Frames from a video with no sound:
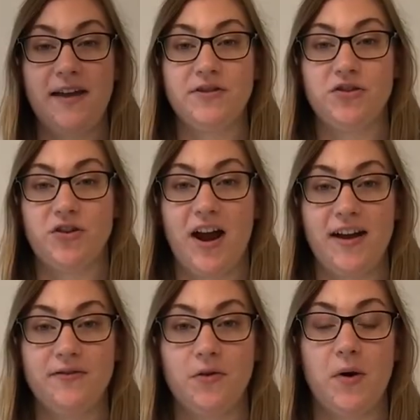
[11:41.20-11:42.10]
may have to
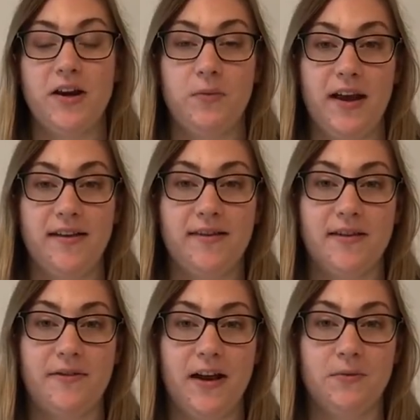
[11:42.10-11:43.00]
drive quite a ways
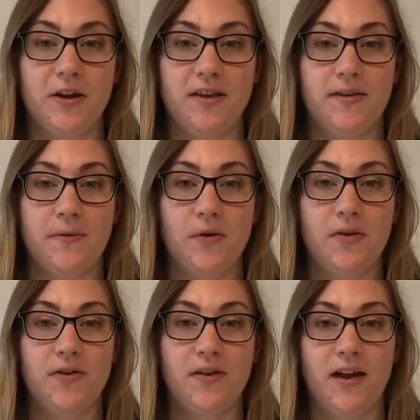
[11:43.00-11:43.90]
to find one of these
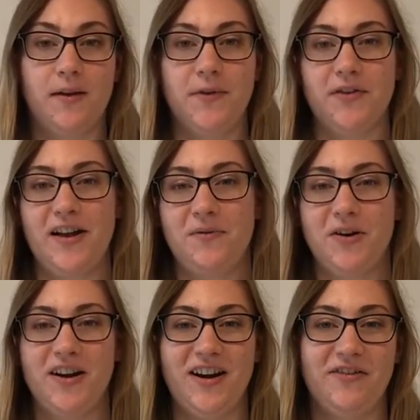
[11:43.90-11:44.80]
folks. There's not
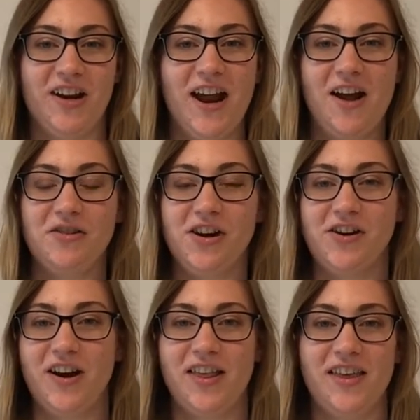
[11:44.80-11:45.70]
one in every
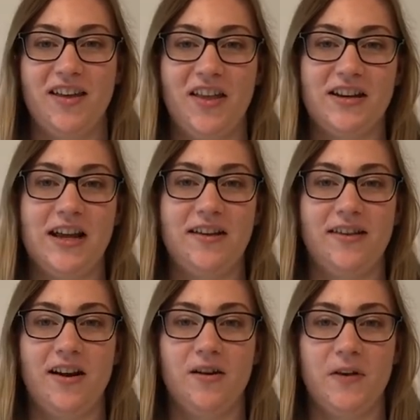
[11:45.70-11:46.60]
county or anything that
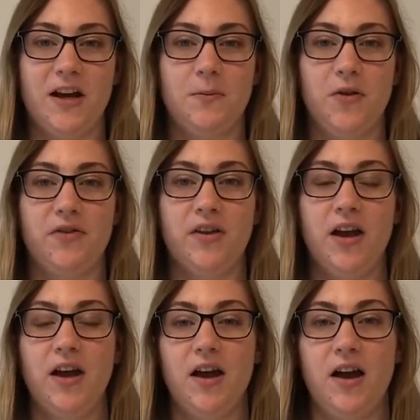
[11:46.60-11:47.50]
takes care of animals.
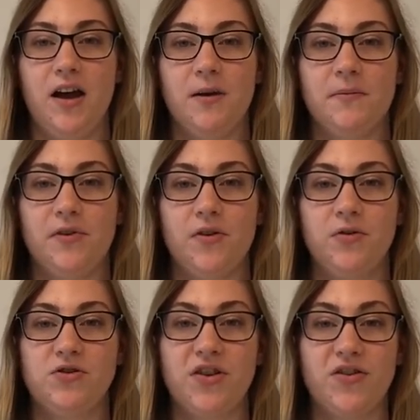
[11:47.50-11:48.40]

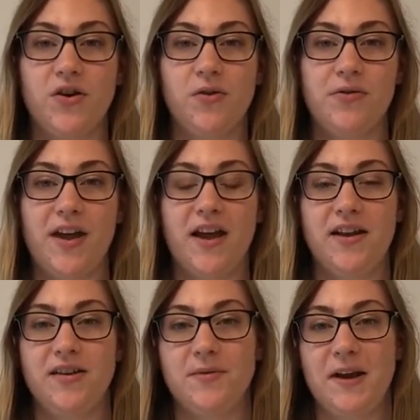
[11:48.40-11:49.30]
So just know
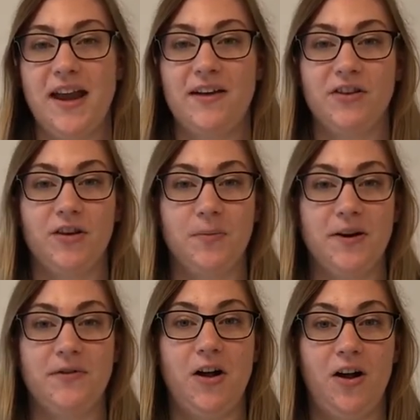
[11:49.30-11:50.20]
that you might have a little
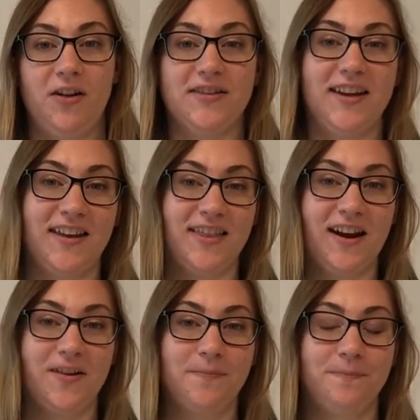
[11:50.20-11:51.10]
bit of a haul to get
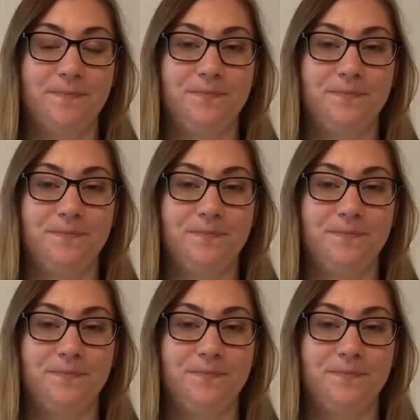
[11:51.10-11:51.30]
there.